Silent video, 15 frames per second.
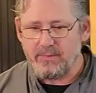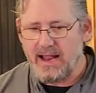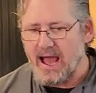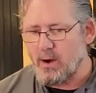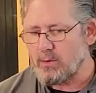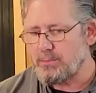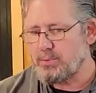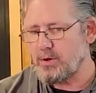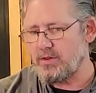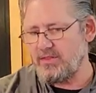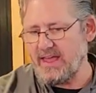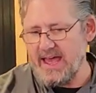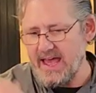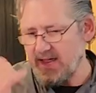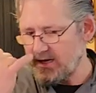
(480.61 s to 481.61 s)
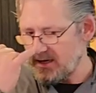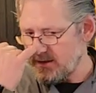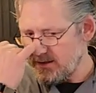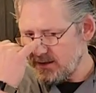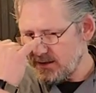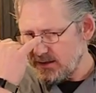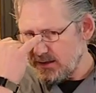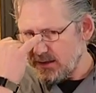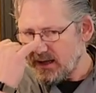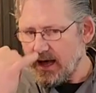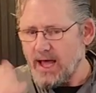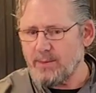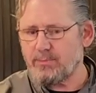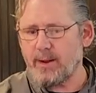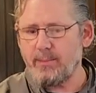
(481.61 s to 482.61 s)
it. I would put that,
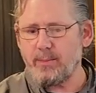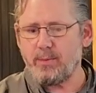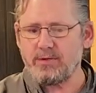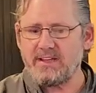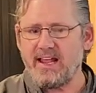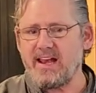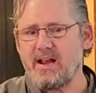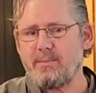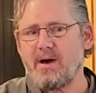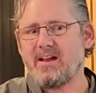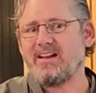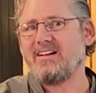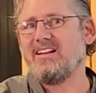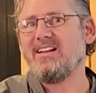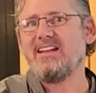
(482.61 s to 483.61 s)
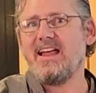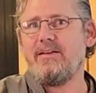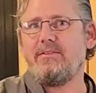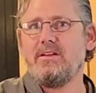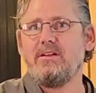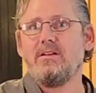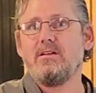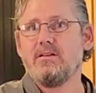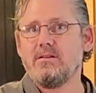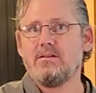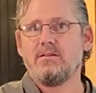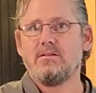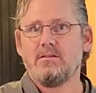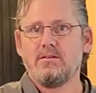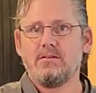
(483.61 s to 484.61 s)
I'd probably put that at about an 11,
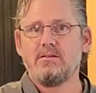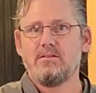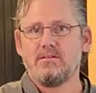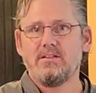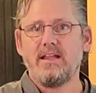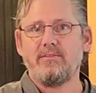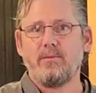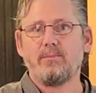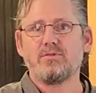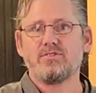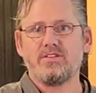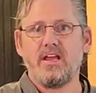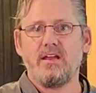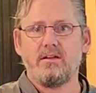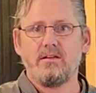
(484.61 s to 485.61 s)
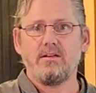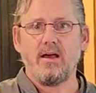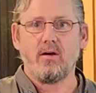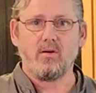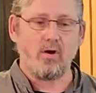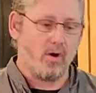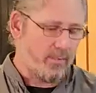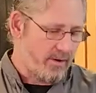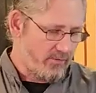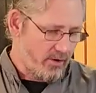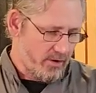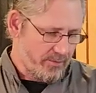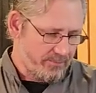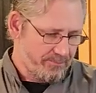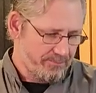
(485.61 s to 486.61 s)
11% alcohol by
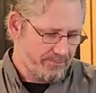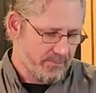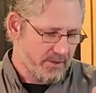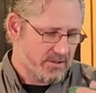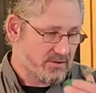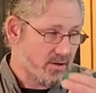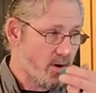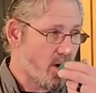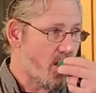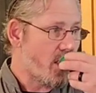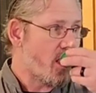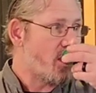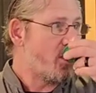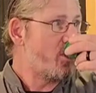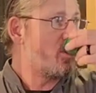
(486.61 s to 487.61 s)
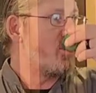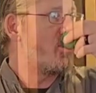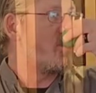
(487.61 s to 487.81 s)
volume. We'll do